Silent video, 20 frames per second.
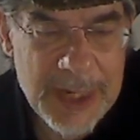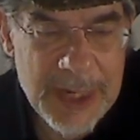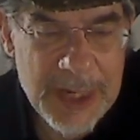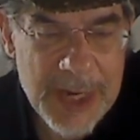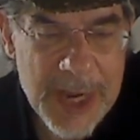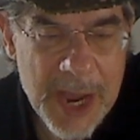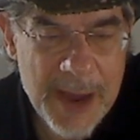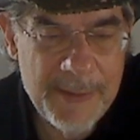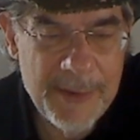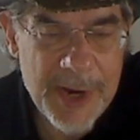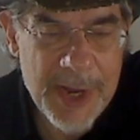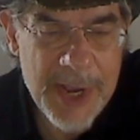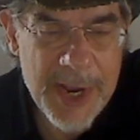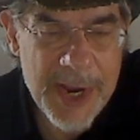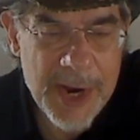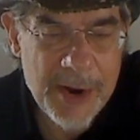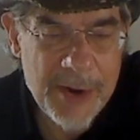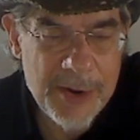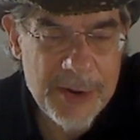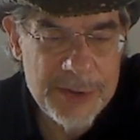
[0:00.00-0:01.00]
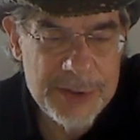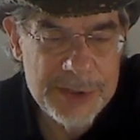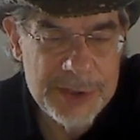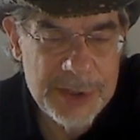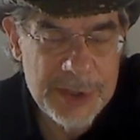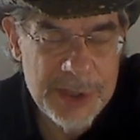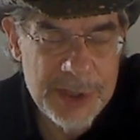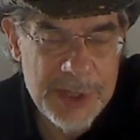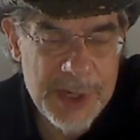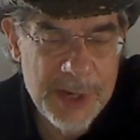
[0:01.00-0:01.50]
Kamala Harris
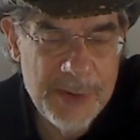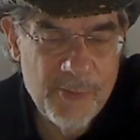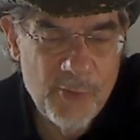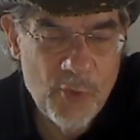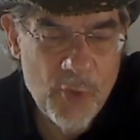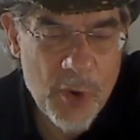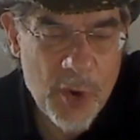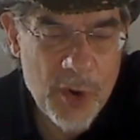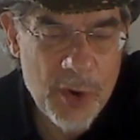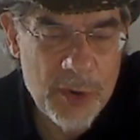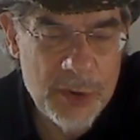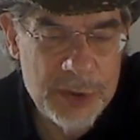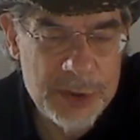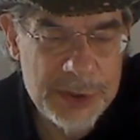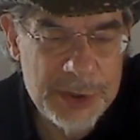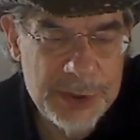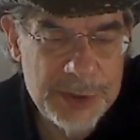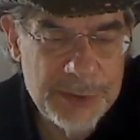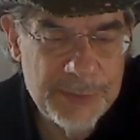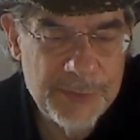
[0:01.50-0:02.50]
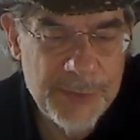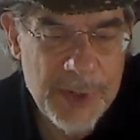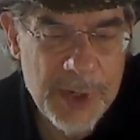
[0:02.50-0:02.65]
and Tim Walz